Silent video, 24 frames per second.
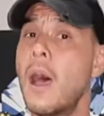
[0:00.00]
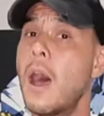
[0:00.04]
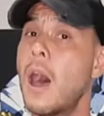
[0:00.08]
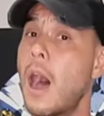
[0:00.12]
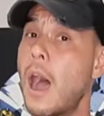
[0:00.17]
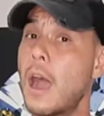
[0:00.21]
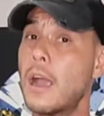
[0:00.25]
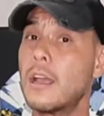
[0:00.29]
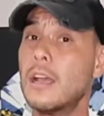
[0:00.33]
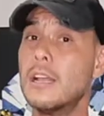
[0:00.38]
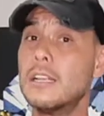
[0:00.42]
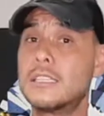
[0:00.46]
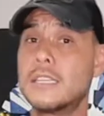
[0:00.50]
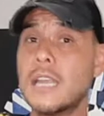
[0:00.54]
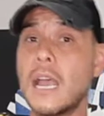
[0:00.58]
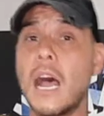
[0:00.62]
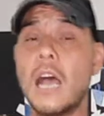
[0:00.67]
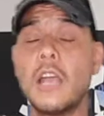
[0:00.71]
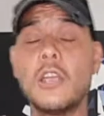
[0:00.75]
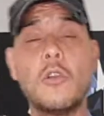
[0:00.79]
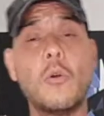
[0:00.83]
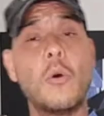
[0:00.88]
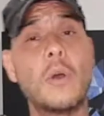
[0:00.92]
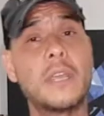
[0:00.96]
I'm going to
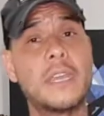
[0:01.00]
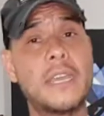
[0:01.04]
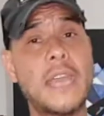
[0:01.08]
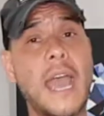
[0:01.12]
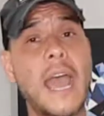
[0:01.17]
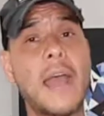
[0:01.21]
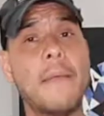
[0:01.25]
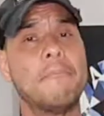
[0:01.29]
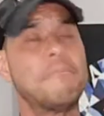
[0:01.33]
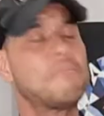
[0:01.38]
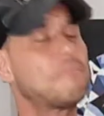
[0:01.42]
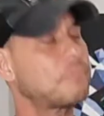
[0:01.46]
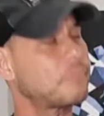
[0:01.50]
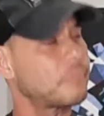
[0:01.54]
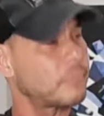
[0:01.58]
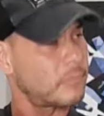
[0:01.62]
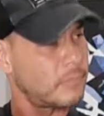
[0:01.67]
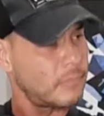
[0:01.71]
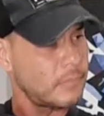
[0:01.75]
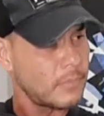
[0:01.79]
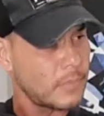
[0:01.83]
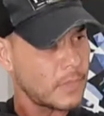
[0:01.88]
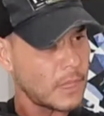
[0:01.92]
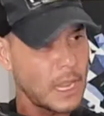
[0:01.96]
tell you again,
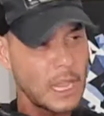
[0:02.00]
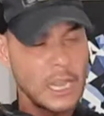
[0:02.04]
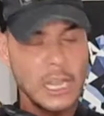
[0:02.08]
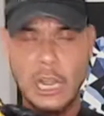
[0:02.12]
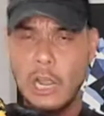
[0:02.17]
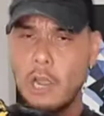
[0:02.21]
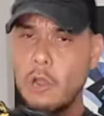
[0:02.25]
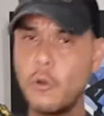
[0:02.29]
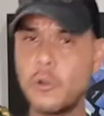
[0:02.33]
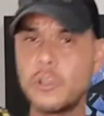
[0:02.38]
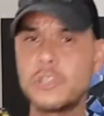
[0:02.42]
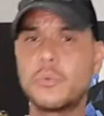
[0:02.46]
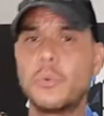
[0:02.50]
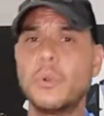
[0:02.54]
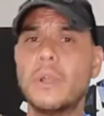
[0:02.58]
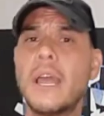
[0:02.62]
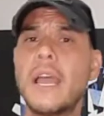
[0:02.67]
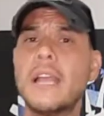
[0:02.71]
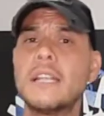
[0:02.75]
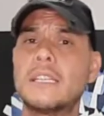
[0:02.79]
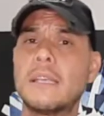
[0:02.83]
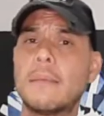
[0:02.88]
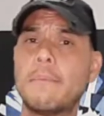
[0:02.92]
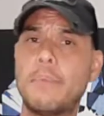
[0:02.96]
and I always
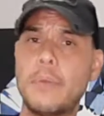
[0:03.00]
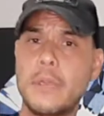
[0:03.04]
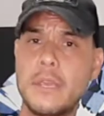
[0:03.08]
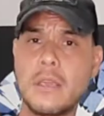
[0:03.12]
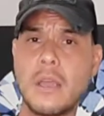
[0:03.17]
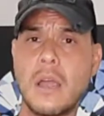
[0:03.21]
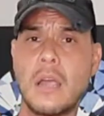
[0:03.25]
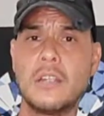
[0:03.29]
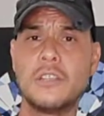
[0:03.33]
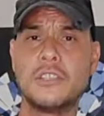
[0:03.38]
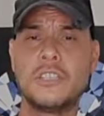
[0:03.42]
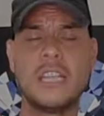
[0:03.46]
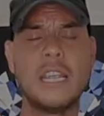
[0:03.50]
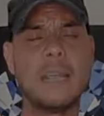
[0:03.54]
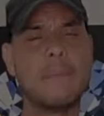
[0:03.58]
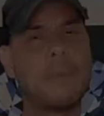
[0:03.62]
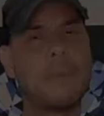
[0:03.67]
relate to PRZ,